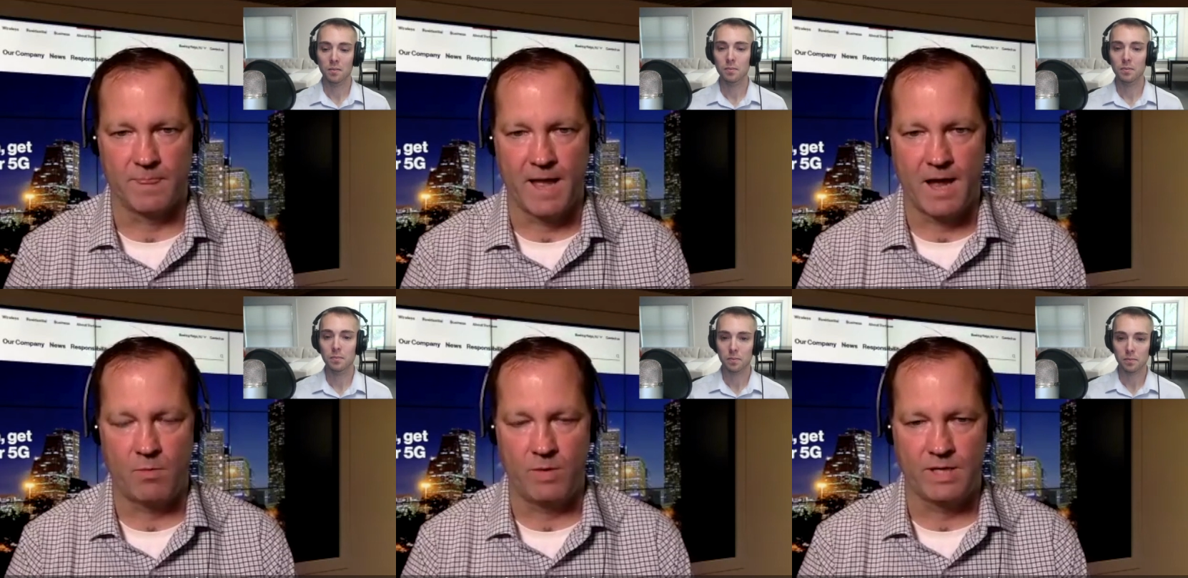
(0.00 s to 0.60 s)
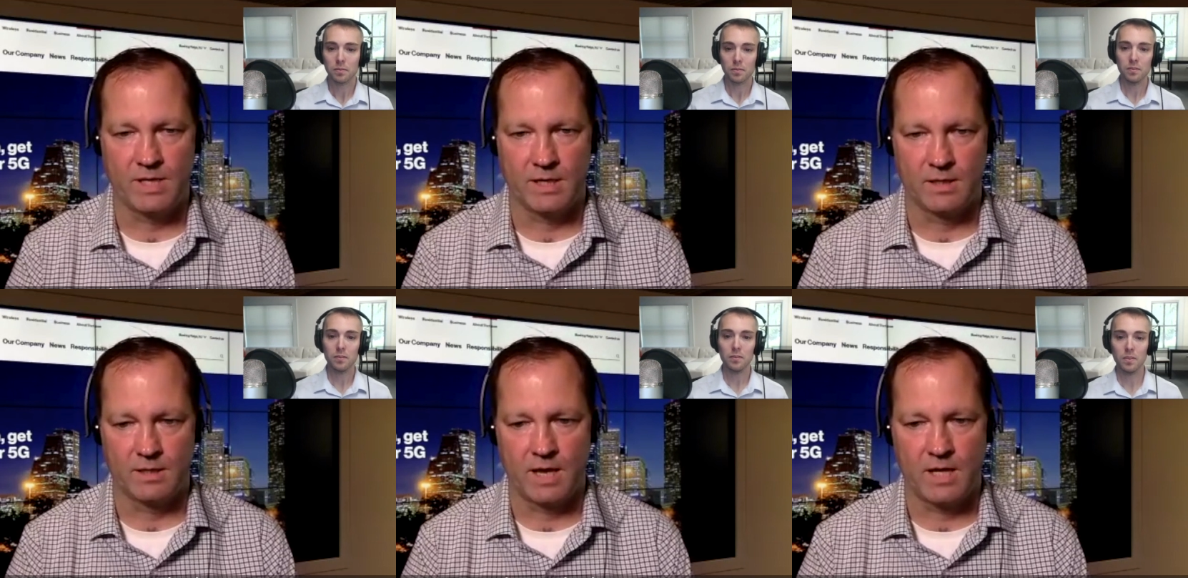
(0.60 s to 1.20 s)
Speaker 1: Now we
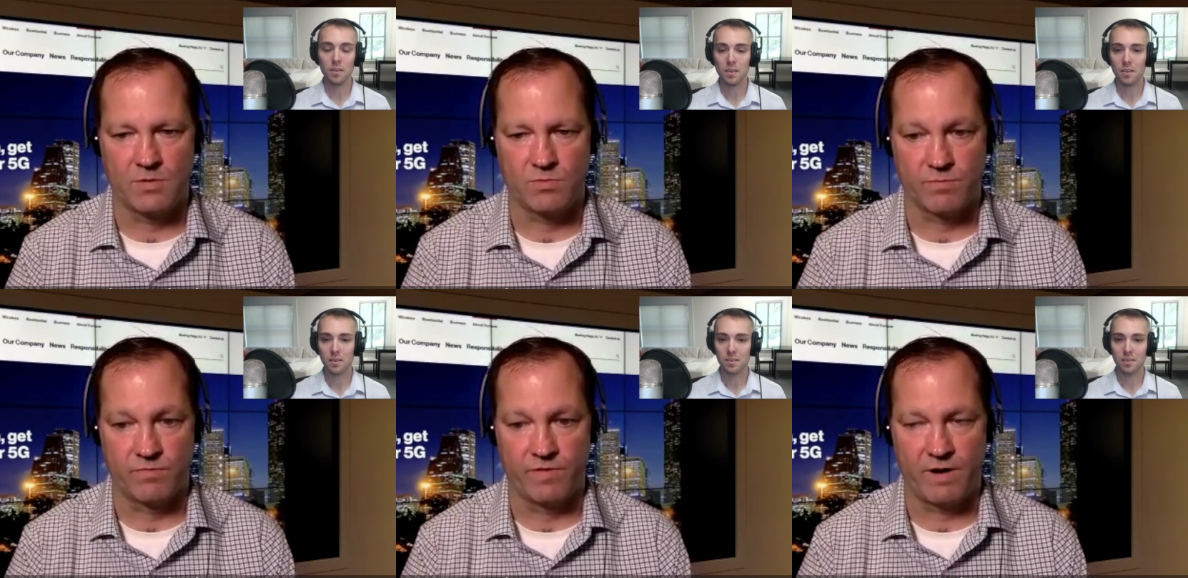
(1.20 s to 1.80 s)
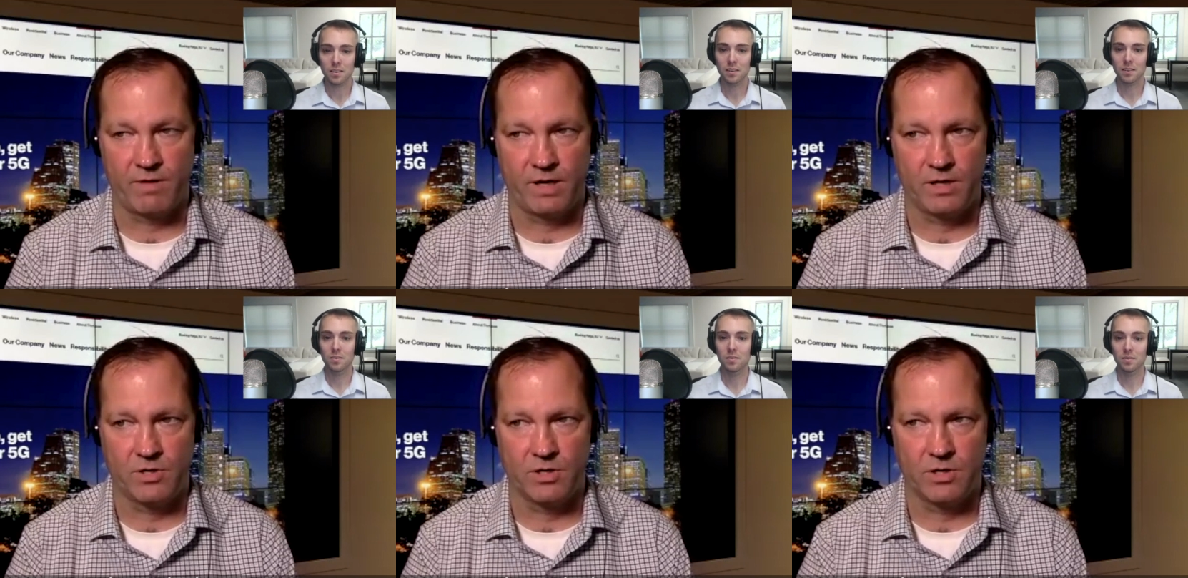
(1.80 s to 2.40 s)
can gauge with
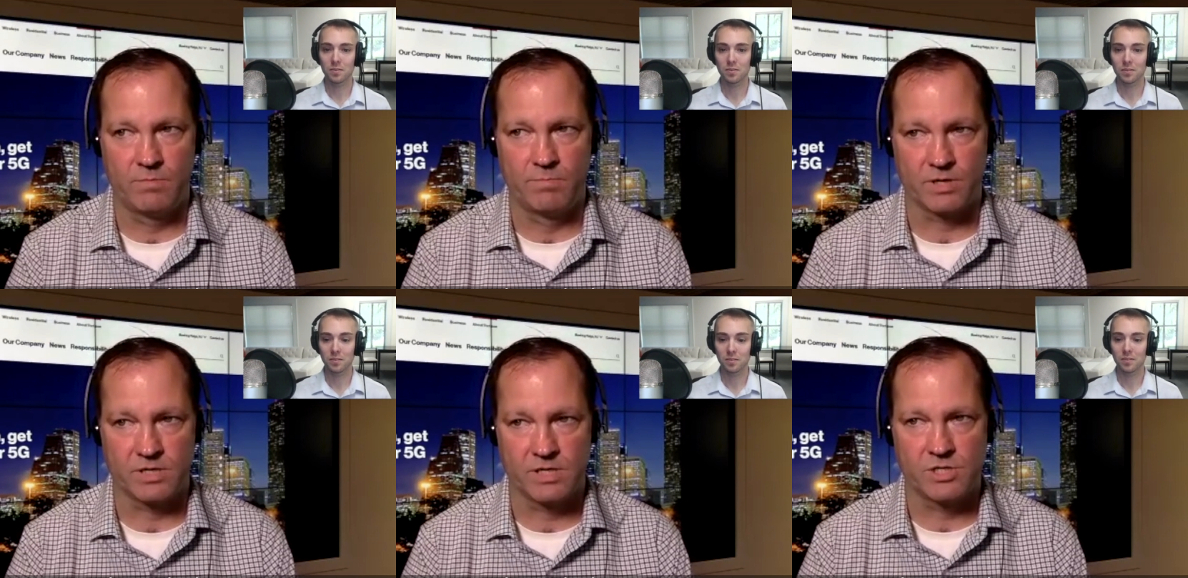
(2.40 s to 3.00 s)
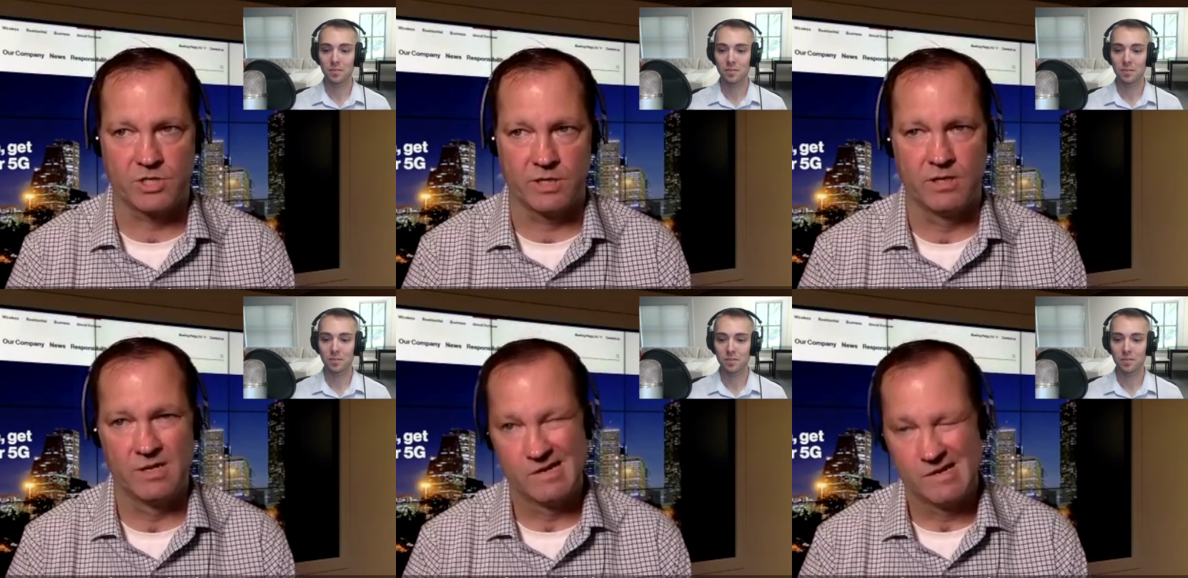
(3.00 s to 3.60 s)
very good
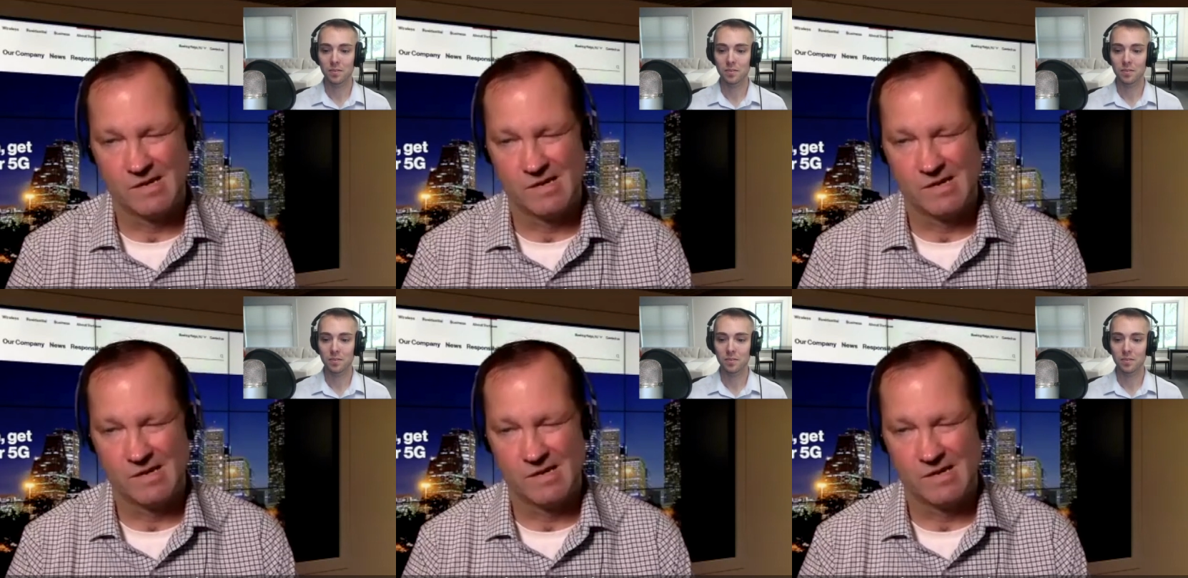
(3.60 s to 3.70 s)
precision,